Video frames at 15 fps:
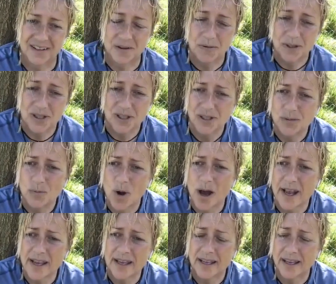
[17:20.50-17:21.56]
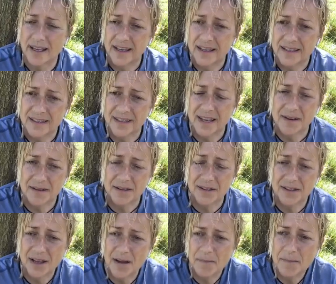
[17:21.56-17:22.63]
which is why so,
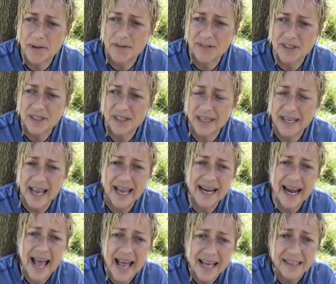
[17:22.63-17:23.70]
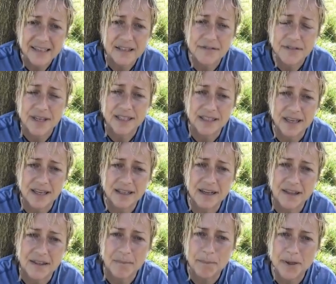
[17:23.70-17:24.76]
some of us can activate
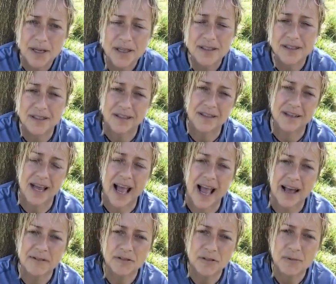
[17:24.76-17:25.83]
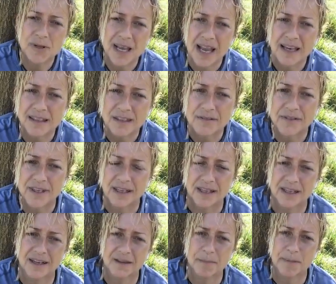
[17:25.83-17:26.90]
another person. How do we activate
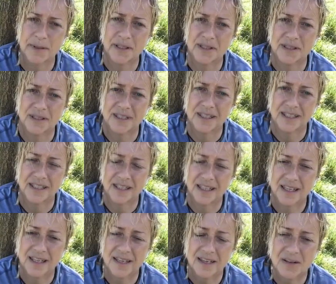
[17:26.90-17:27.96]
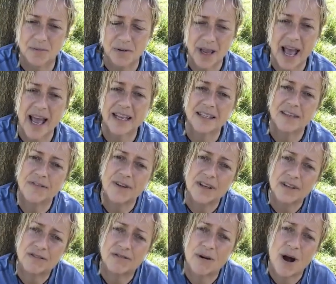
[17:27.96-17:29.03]
another person? We
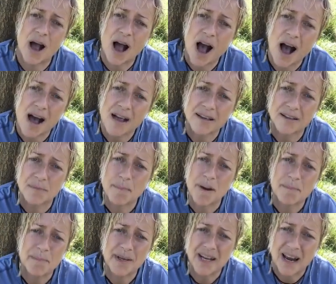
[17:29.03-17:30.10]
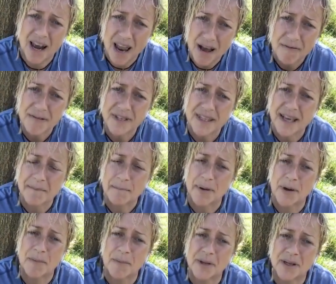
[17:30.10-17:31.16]
activate through our hearts by being love in that
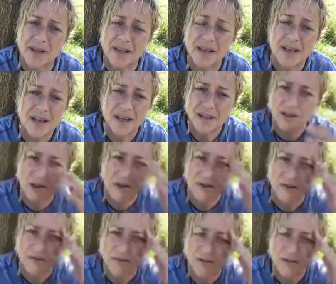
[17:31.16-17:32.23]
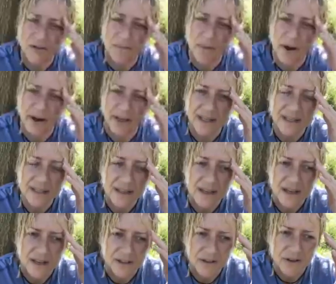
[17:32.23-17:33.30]
moment, not through the mind,
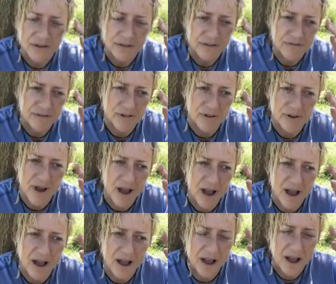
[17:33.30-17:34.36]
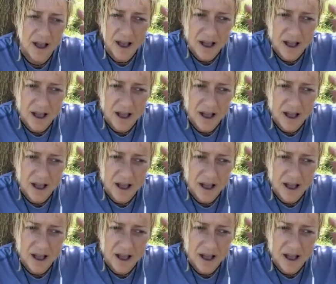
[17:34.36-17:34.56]
not through our